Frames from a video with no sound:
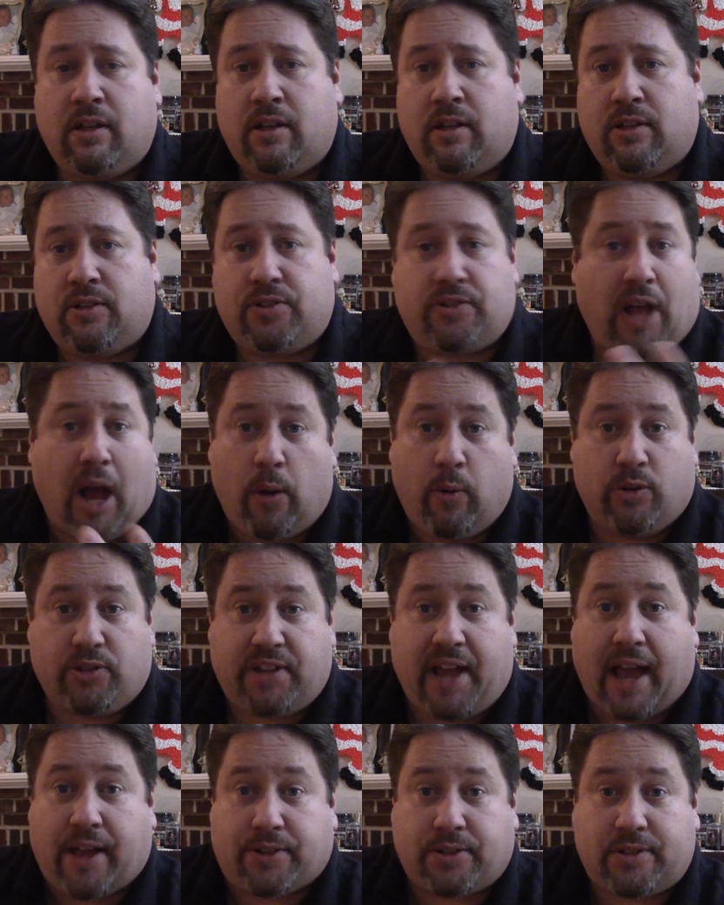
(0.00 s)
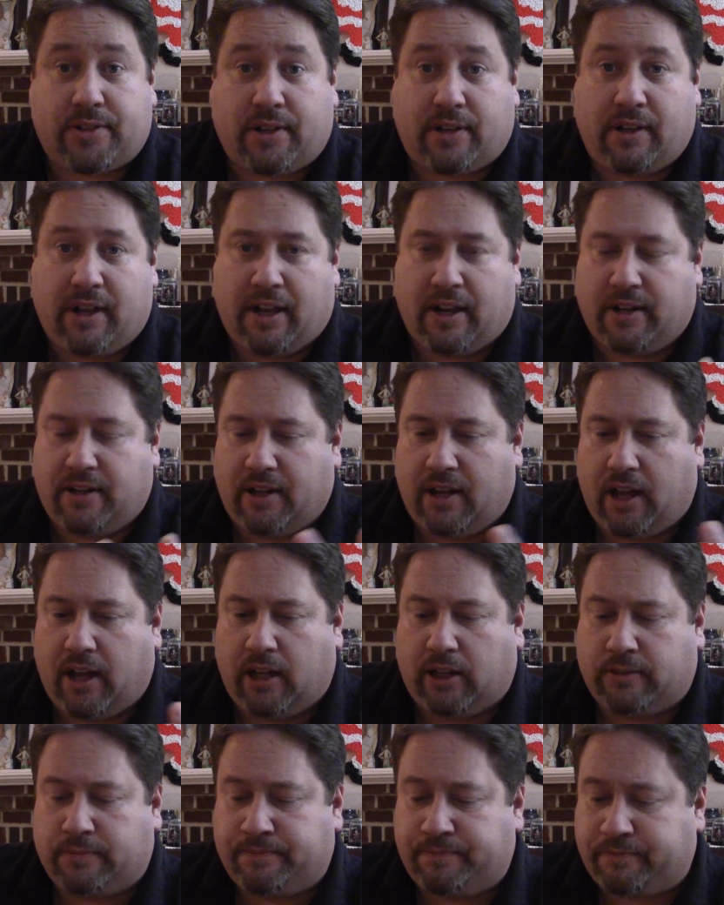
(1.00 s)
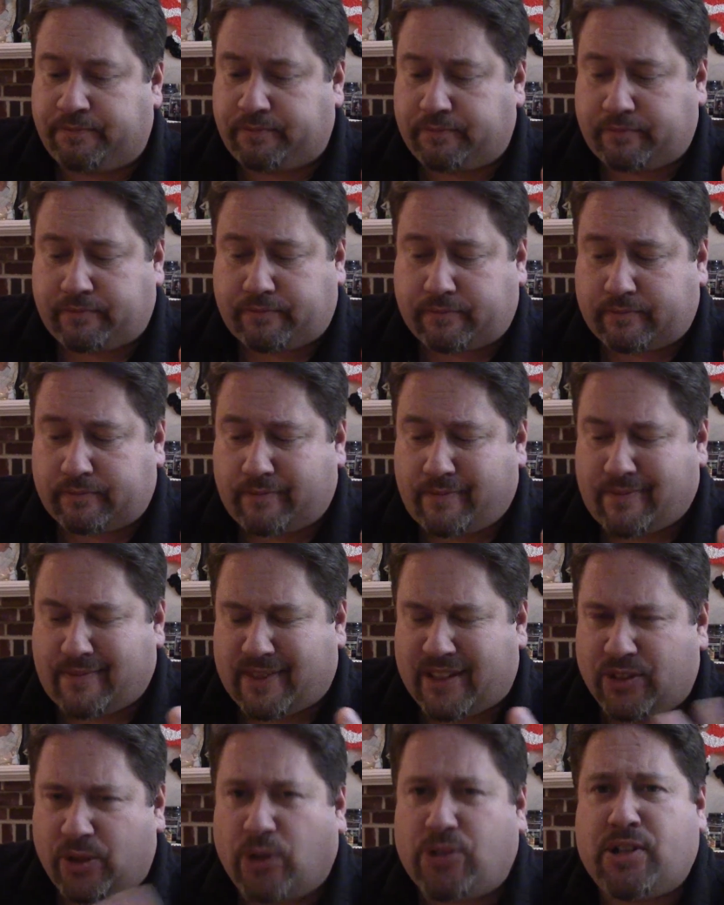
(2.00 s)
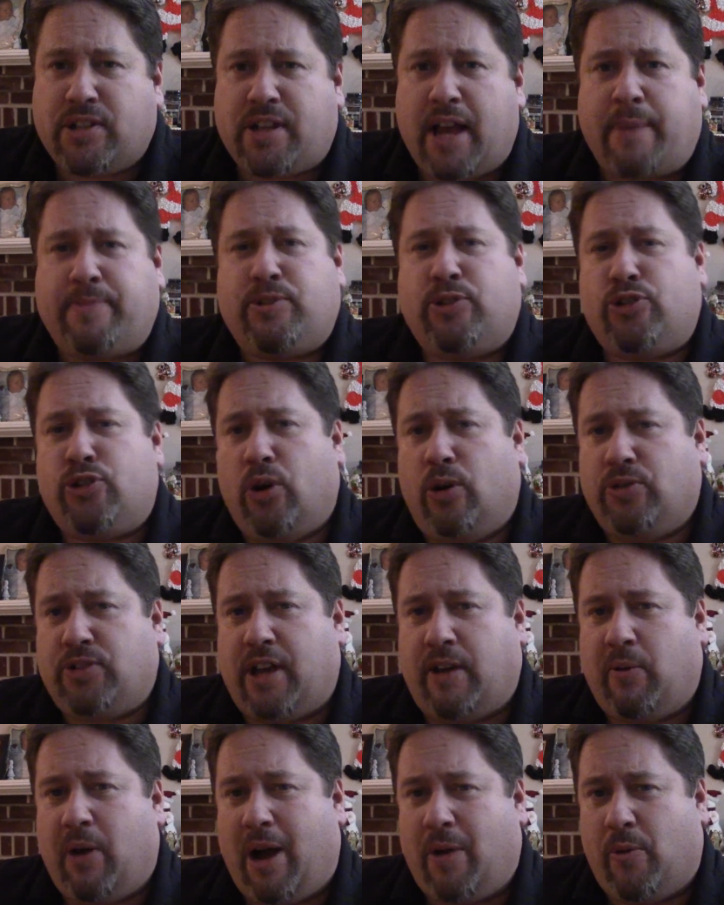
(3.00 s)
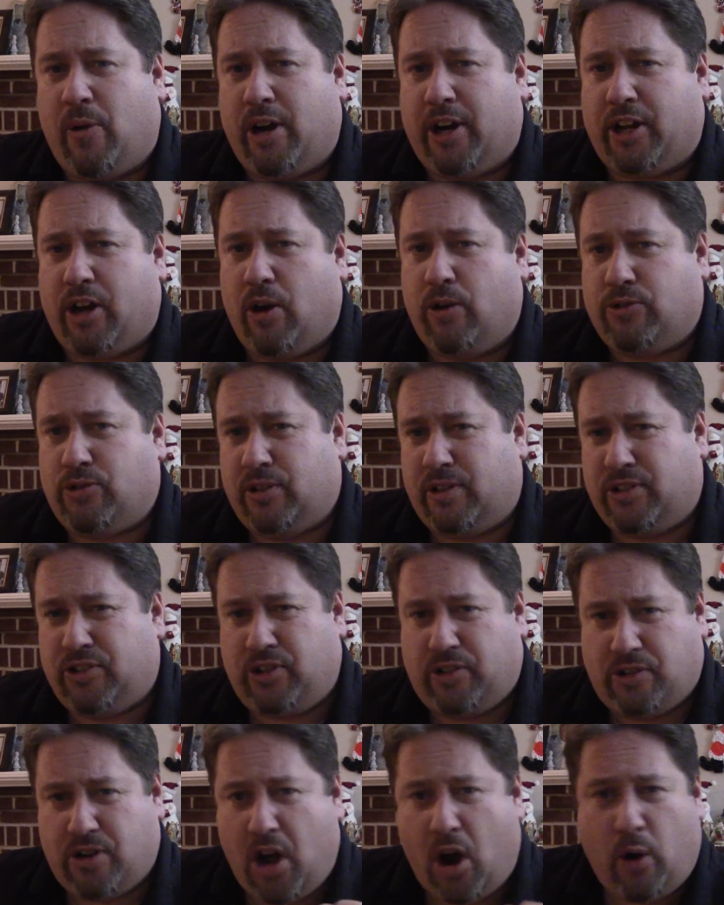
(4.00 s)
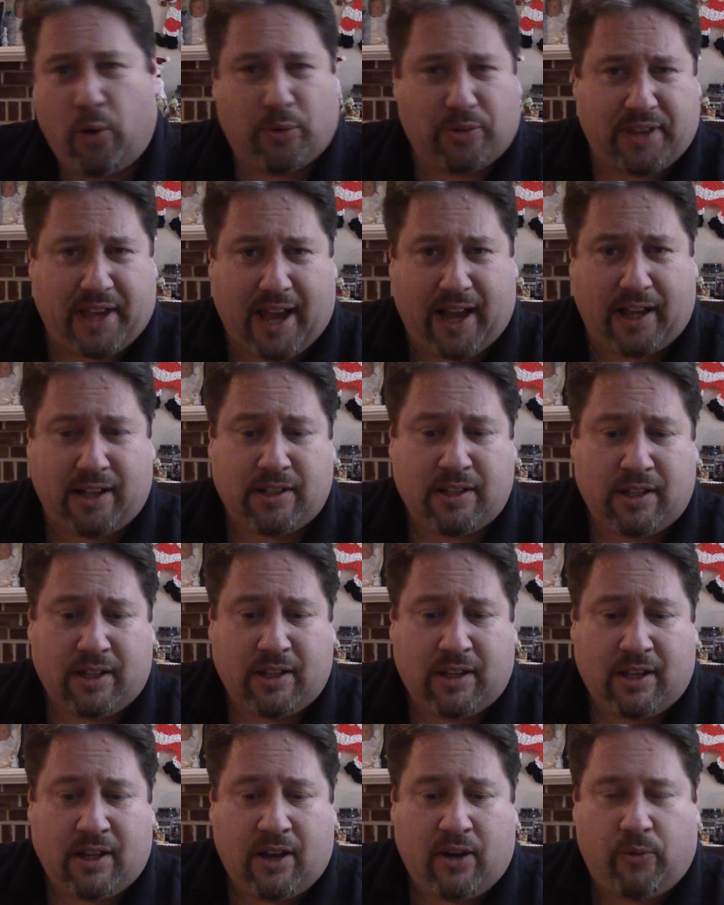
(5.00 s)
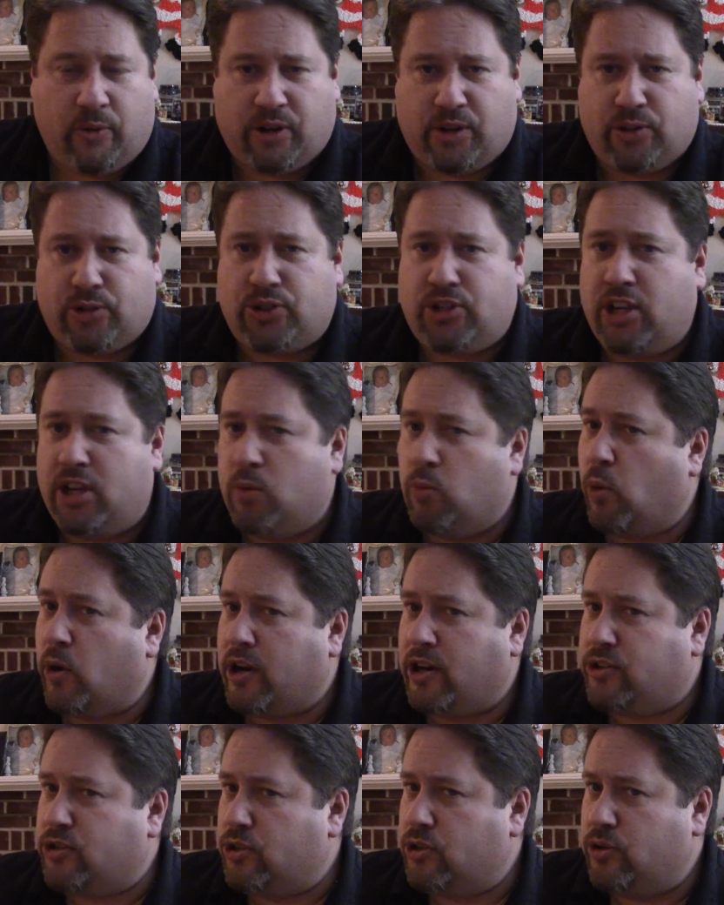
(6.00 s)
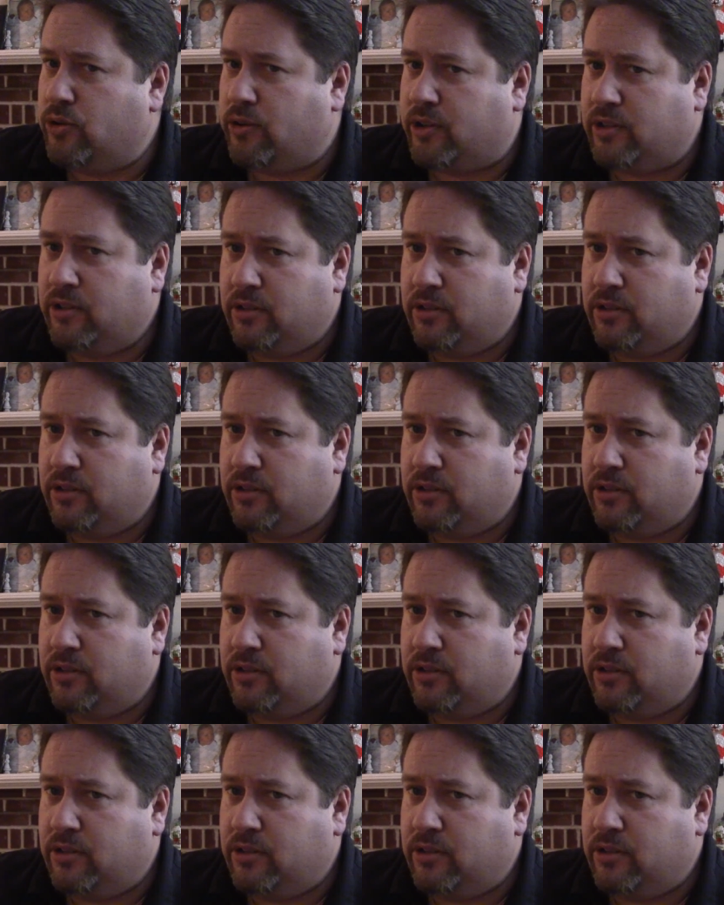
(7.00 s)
Star Wars guests, and those are the types of shows I want to go to, because you know that when you see one or two